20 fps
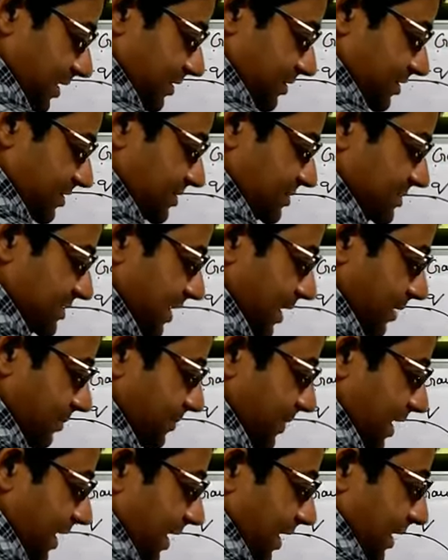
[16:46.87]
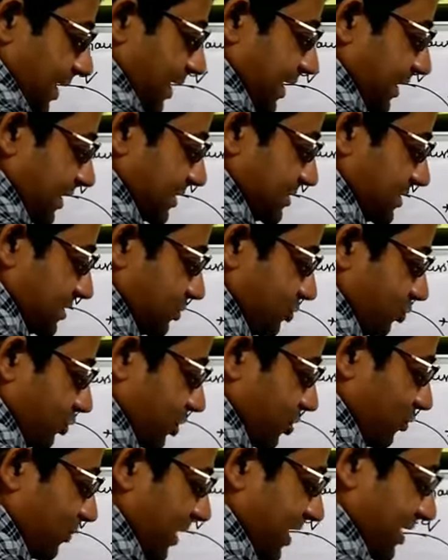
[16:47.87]
this is same, E ds is equal to
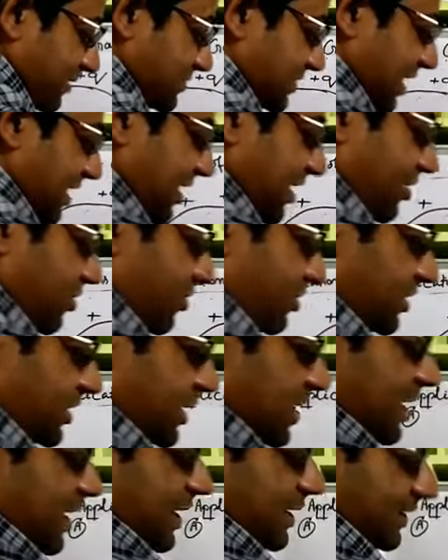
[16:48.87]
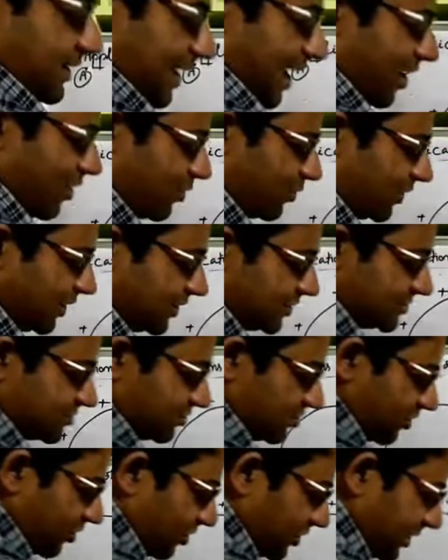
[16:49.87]
q by epsilon naught. Now it is
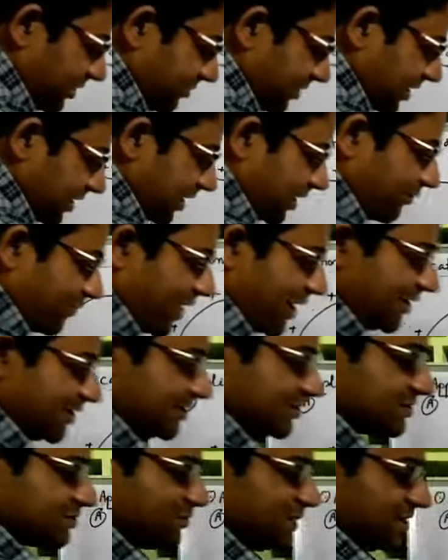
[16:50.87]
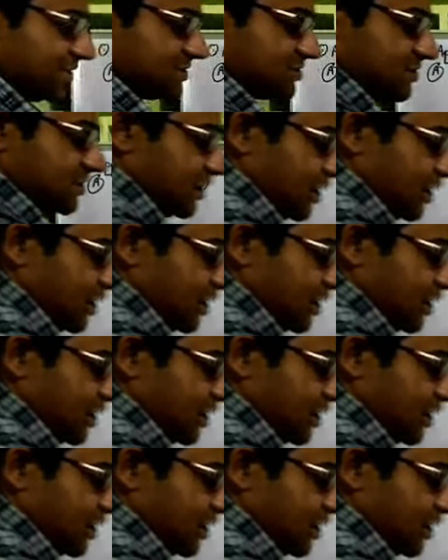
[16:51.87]
not even required this much.